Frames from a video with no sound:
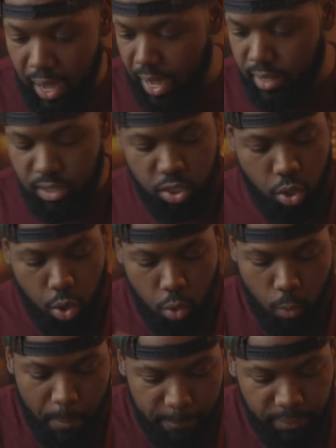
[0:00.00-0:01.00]
guys, so
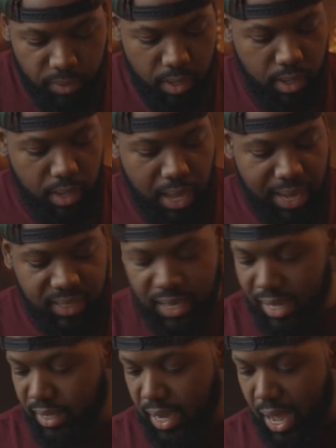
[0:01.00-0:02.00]
I
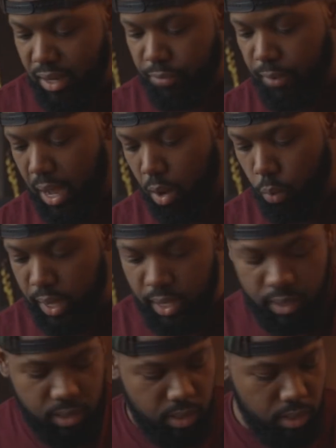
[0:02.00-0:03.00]
took out the cauliflower
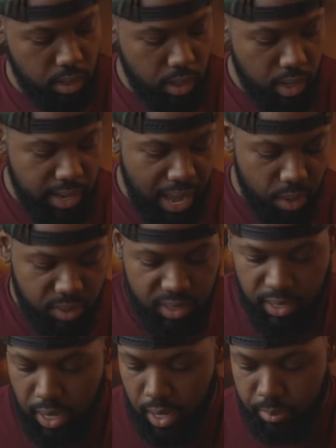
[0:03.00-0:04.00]
wings. Now it's
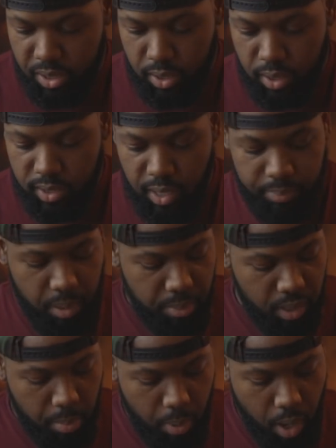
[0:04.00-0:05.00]
time to dip them in the